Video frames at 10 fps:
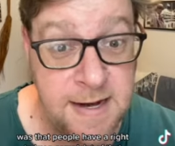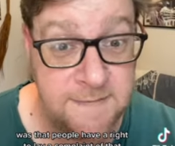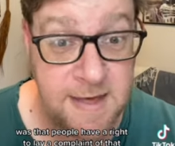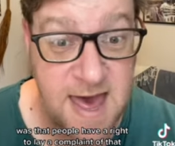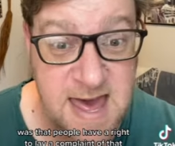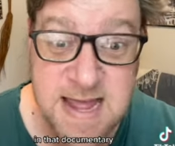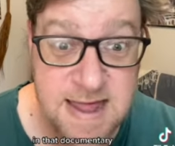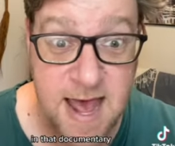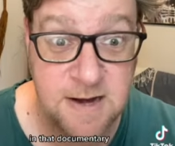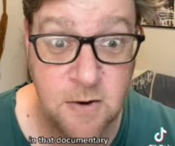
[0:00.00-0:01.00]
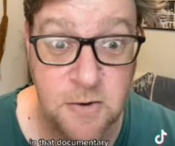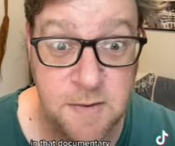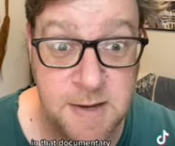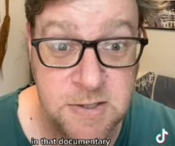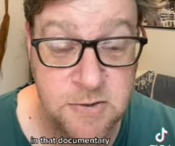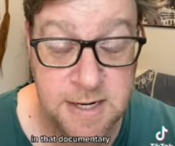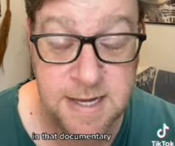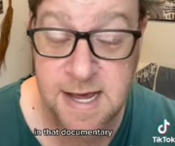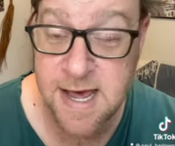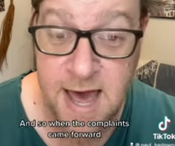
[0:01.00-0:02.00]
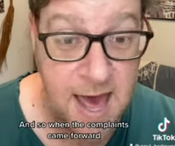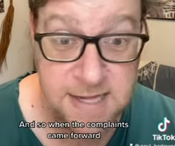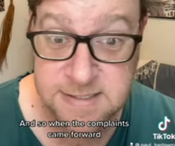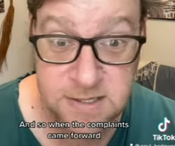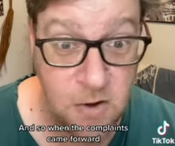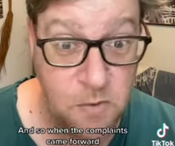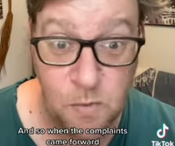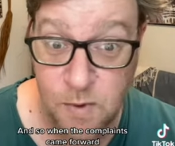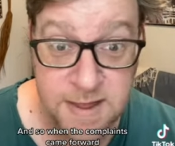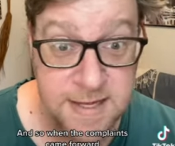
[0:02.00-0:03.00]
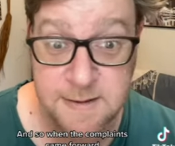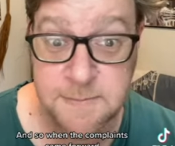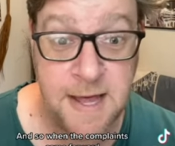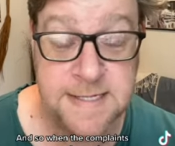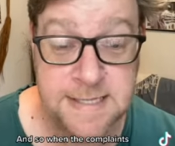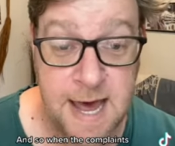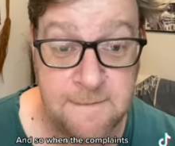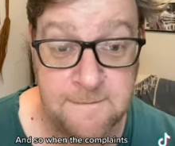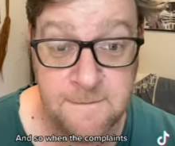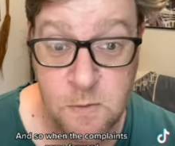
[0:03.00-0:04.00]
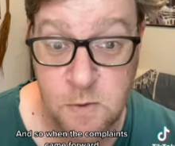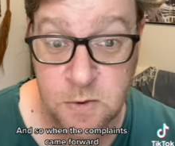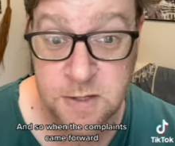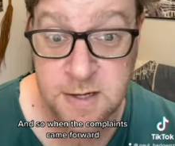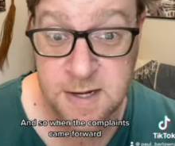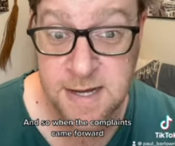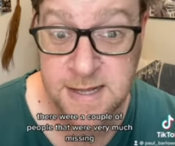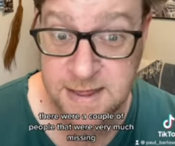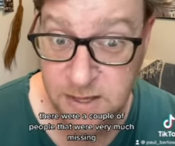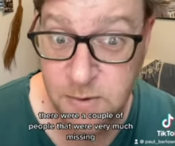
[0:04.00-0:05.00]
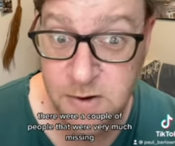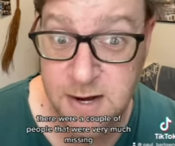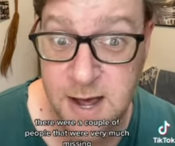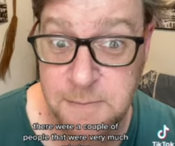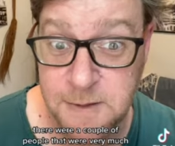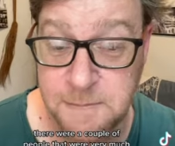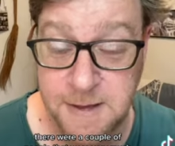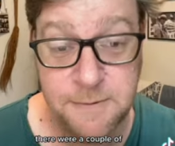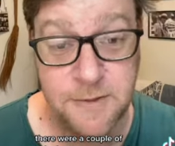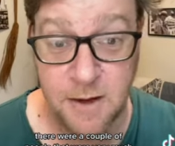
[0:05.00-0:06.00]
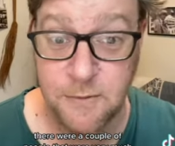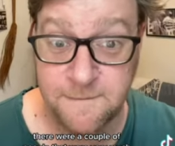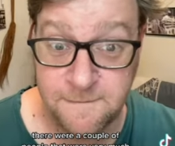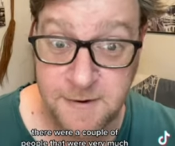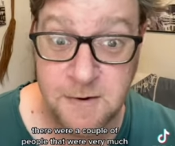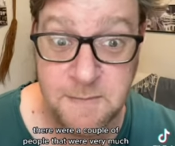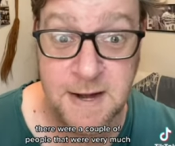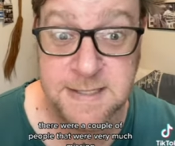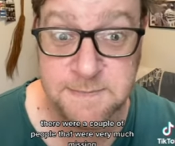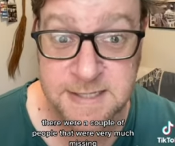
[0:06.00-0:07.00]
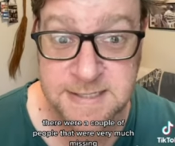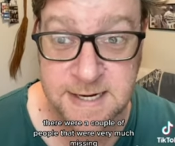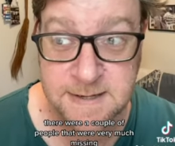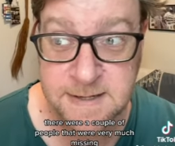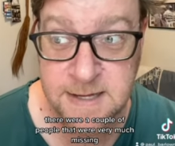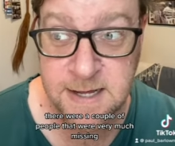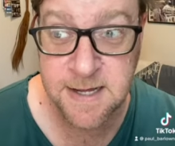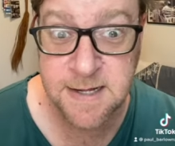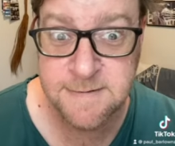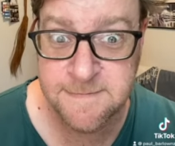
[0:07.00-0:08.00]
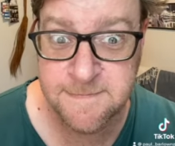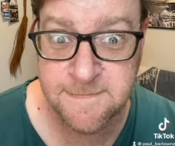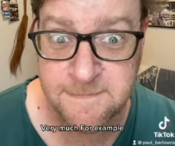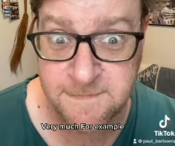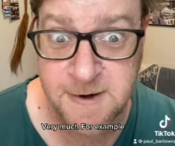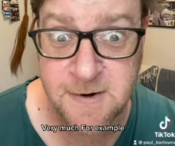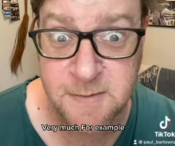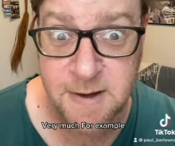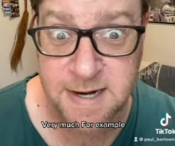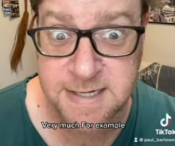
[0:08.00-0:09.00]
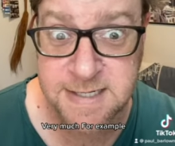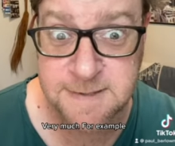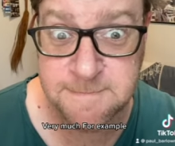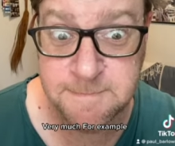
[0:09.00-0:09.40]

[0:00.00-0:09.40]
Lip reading: if they're in that documentary. And so when the complaints came forward, there were a couple of people that were very much missing. Very much.